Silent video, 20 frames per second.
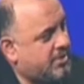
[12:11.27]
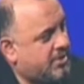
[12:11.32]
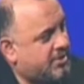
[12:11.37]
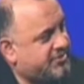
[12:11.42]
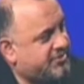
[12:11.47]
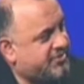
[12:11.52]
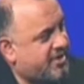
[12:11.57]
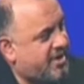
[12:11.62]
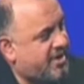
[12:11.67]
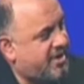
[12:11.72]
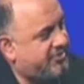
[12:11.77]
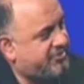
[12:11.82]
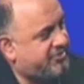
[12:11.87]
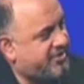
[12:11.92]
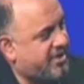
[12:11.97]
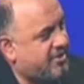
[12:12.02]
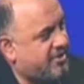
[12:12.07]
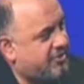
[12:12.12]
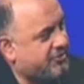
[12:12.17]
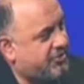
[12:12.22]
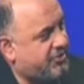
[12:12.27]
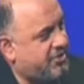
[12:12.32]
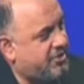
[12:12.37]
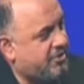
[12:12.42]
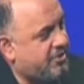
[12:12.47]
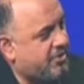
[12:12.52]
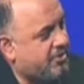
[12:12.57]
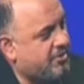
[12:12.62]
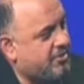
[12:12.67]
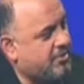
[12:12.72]
size scales
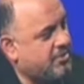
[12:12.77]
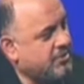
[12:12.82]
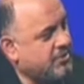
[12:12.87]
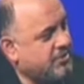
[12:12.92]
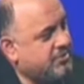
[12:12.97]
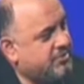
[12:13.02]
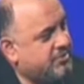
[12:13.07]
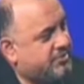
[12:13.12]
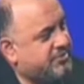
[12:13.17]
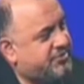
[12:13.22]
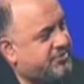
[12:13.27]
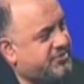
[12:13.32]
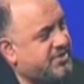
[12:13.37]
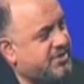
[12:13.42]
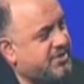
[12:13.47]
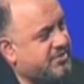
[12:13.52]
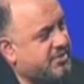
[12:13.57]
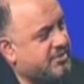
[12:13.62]
here, you can see